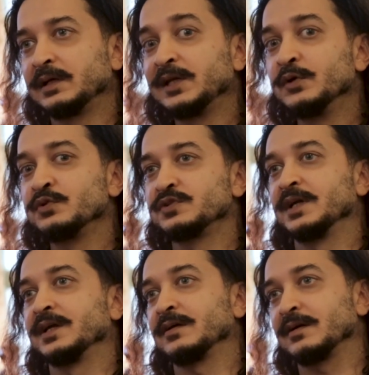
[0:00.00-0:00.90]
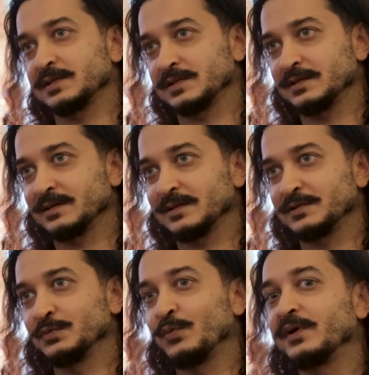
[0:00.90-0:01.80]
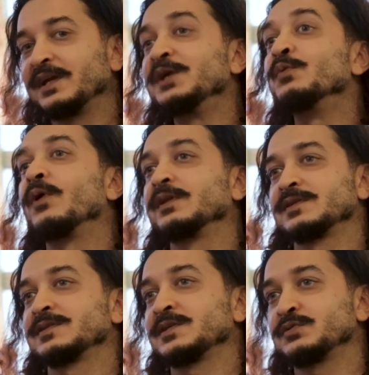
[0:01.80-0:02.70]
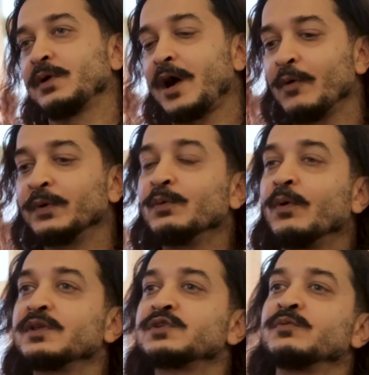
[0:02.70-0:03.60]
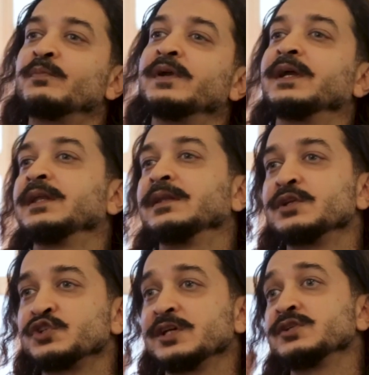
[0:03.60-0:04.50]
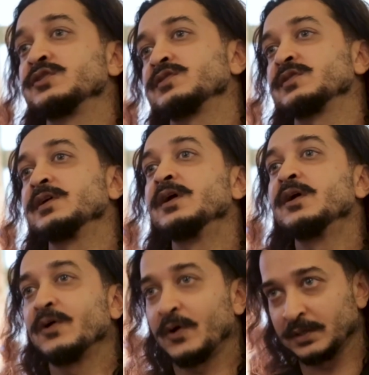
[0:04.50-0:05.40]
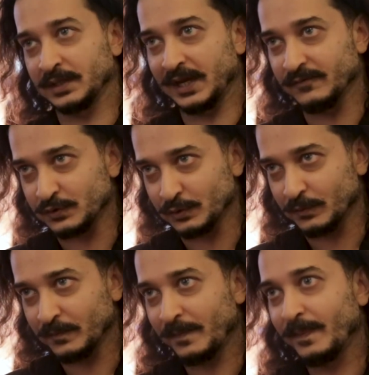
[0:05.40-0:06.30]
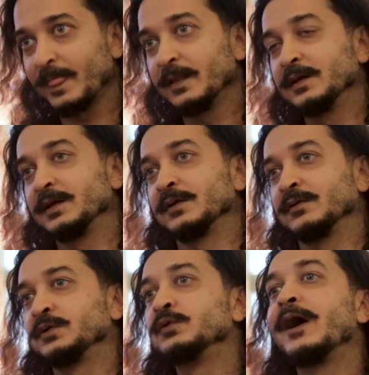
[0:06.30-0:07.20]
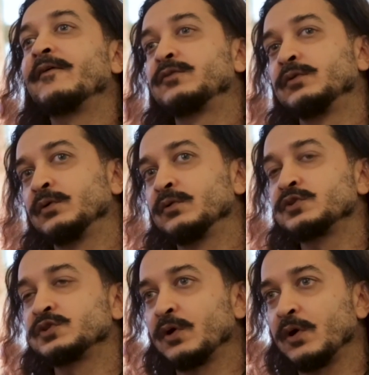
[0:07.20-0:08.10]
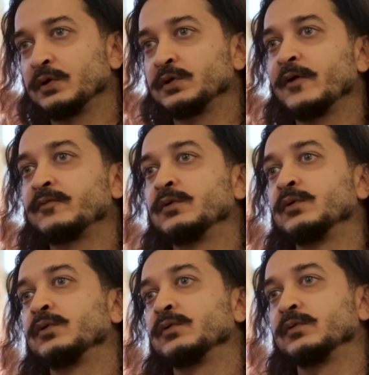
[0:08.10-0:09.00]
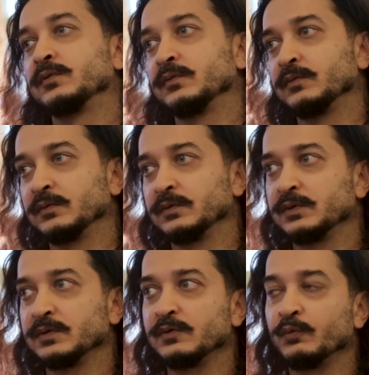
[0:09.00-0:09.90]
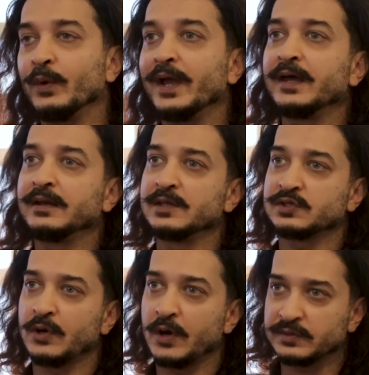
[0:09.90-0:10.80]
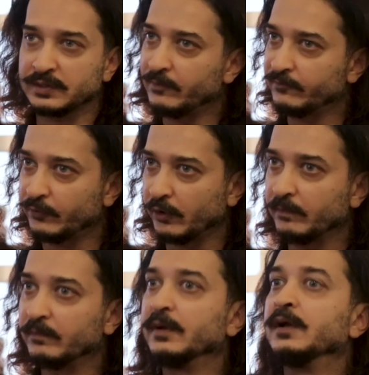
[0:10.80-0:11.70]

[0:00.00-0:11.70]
cues the guitarist as to what he wants, as to how he wants to bring in the changes on a live show. You have to know song, you have to know where the songs come from,